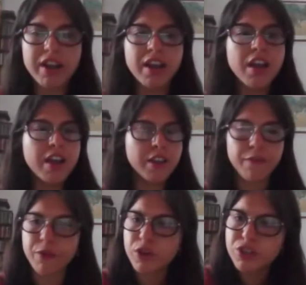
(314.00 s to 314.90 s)
on,
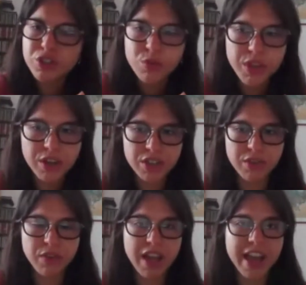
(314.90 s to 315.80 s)
the first 2 years
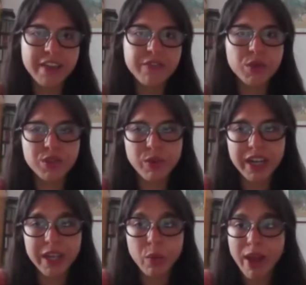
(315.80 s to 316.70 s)
of life, was
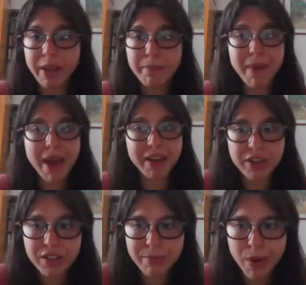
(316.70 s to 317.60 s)
really when it
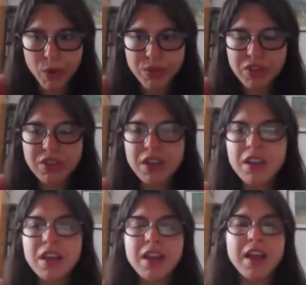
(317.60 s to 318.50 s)
mattered the most.
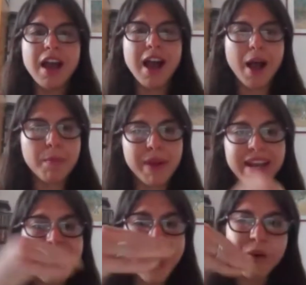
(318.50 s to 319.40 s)
But
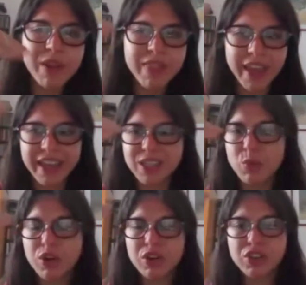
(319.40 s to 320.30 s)
nowadays,
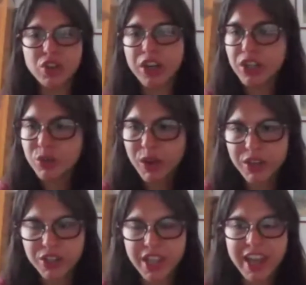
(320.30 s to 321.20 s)
we're starting to
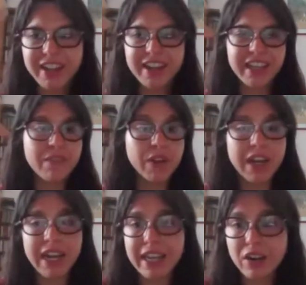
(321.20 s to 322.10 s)
understand that
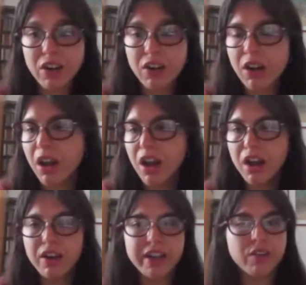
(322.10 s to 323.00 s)
even later
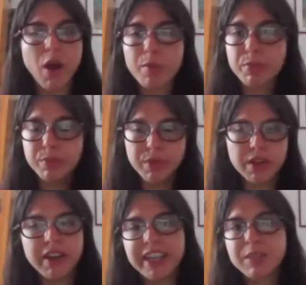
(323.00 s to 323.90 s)
on,
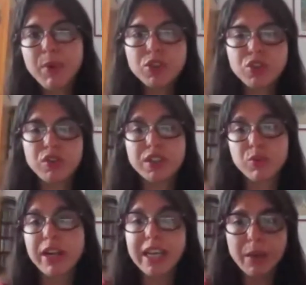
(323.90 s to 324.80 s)
exposure is
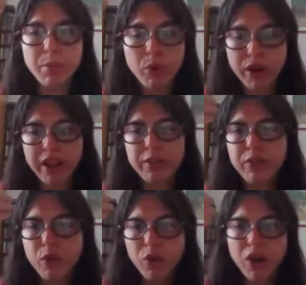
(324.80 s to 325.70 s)
really important
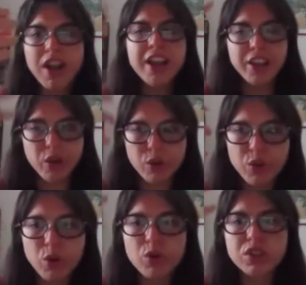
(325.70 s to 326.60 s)
for, you know,
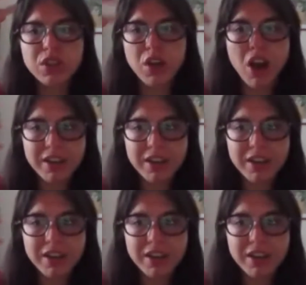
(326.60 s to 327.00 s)
those